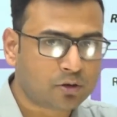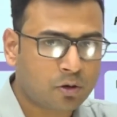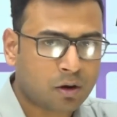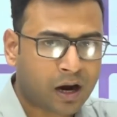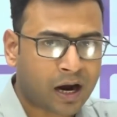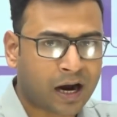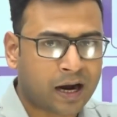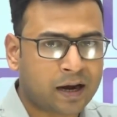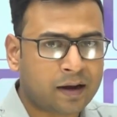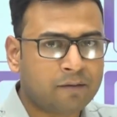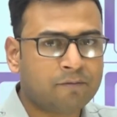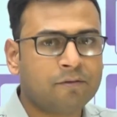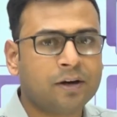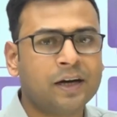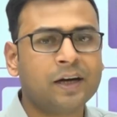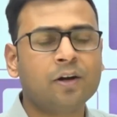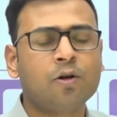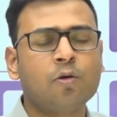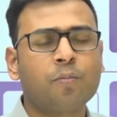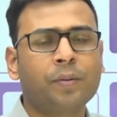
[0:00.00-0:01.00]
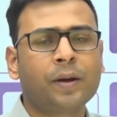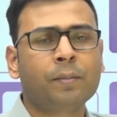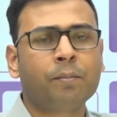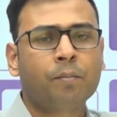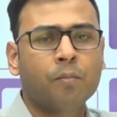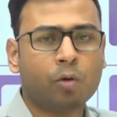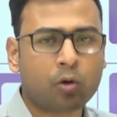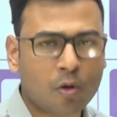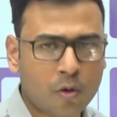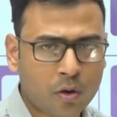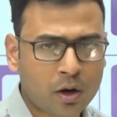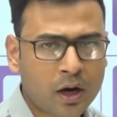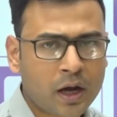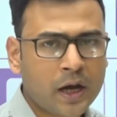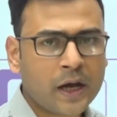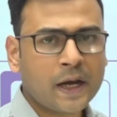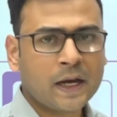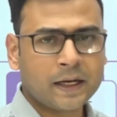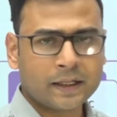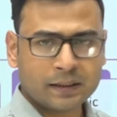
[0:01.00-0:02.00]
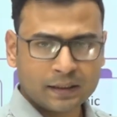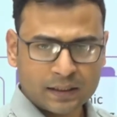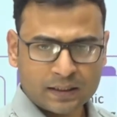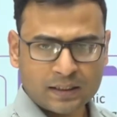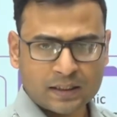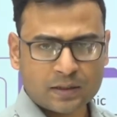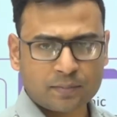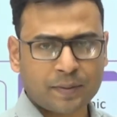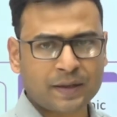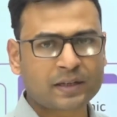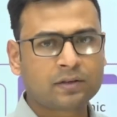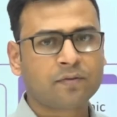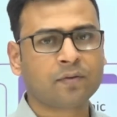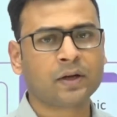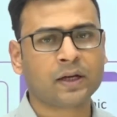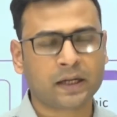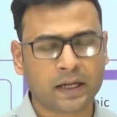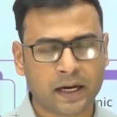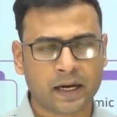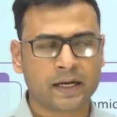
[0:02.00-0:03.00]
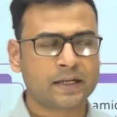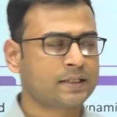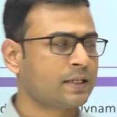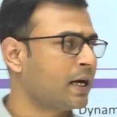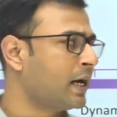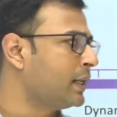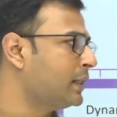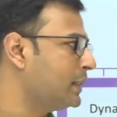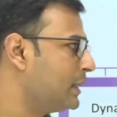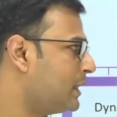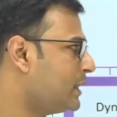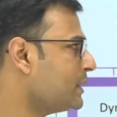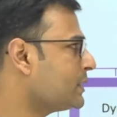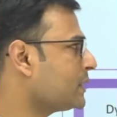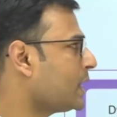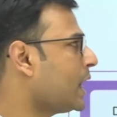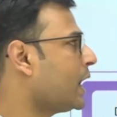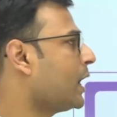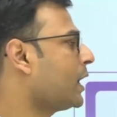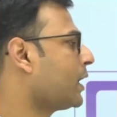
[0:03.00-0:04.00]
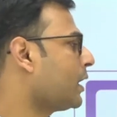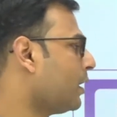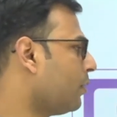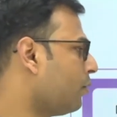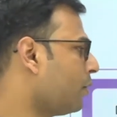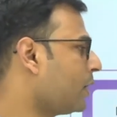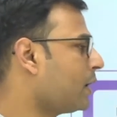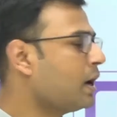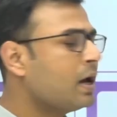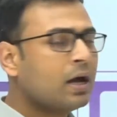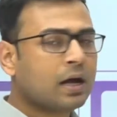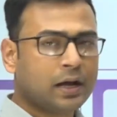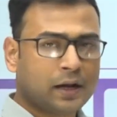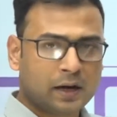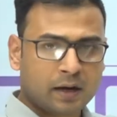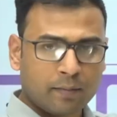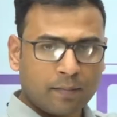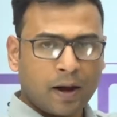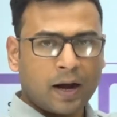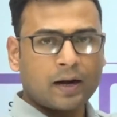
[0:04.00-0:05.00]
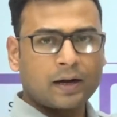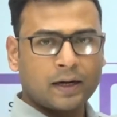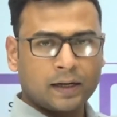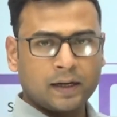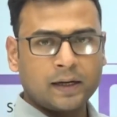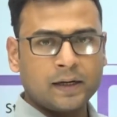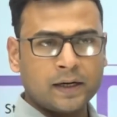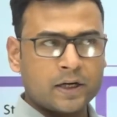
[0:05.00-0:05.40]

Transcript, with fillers: So, I am willing to pay more in this specific case and these are our remarketing